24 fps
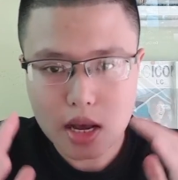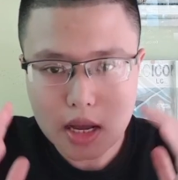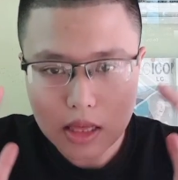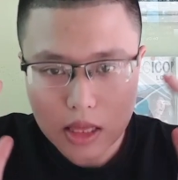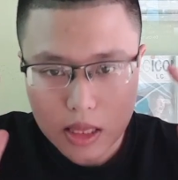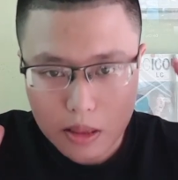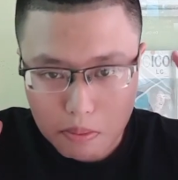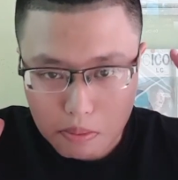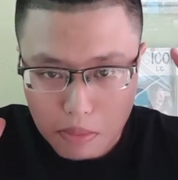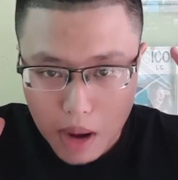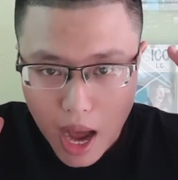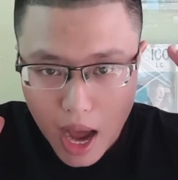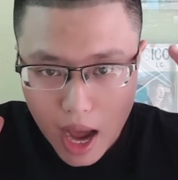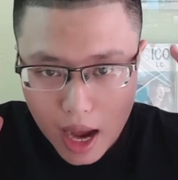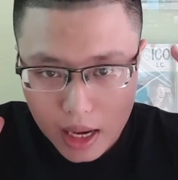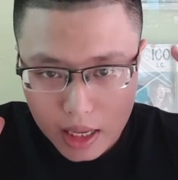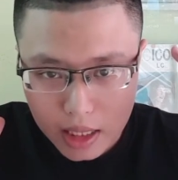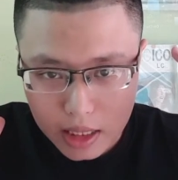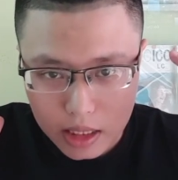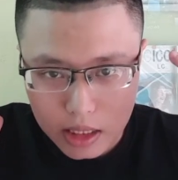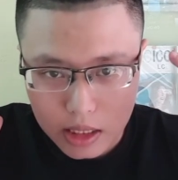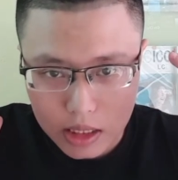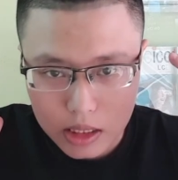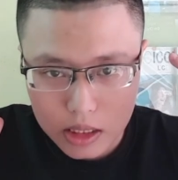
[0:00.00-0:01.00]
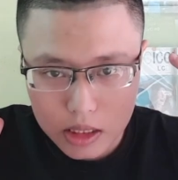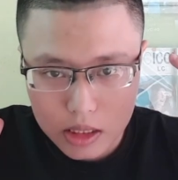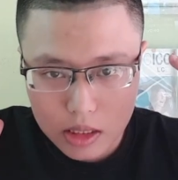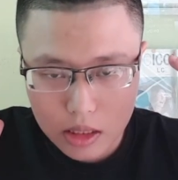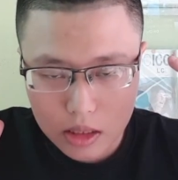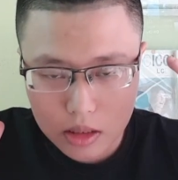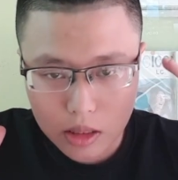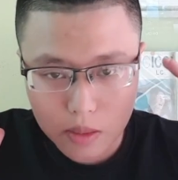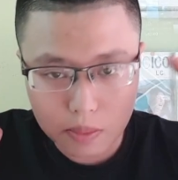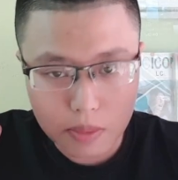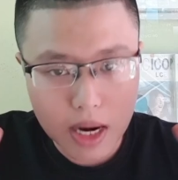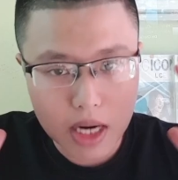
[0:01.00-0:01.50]
the
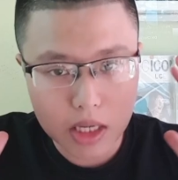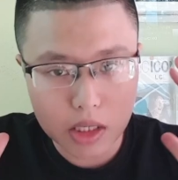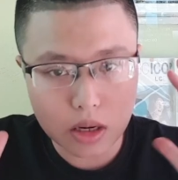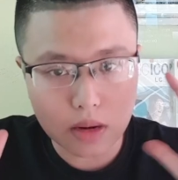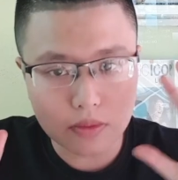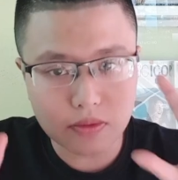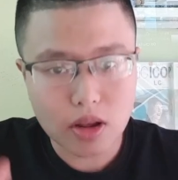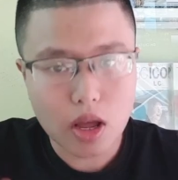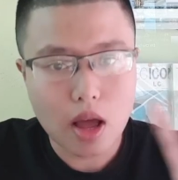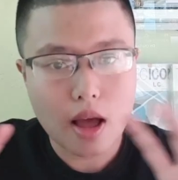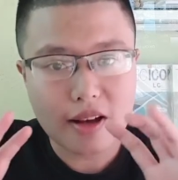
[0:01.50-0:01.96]
mind of